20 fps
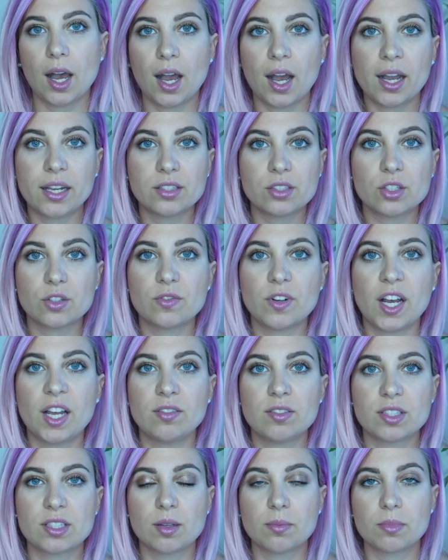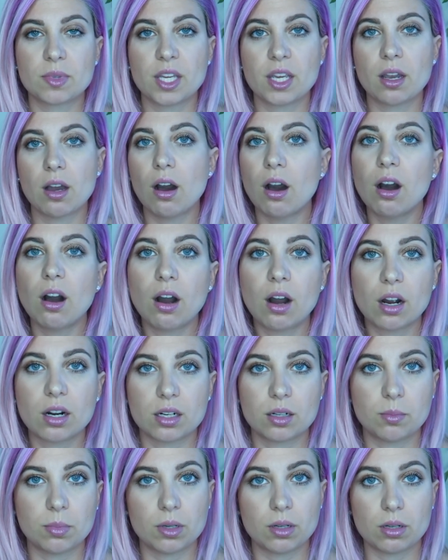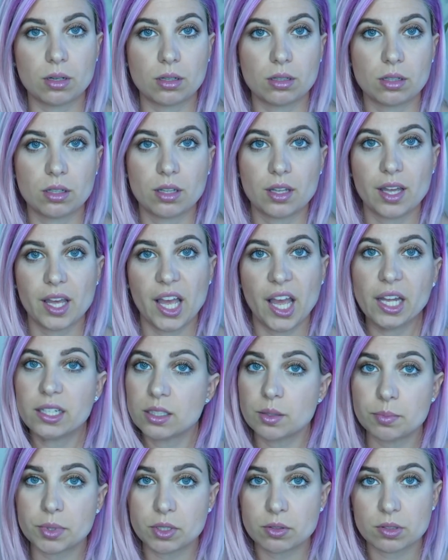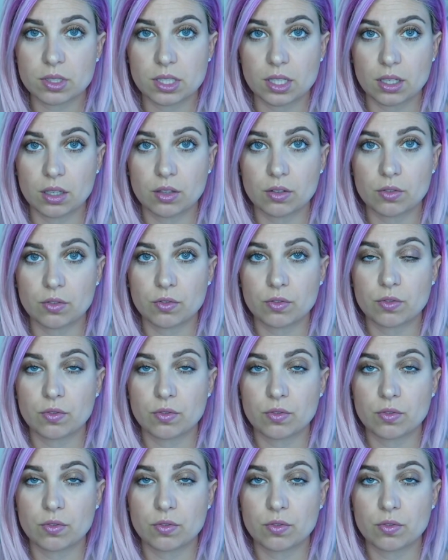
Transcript: I survived something horrible and abusive.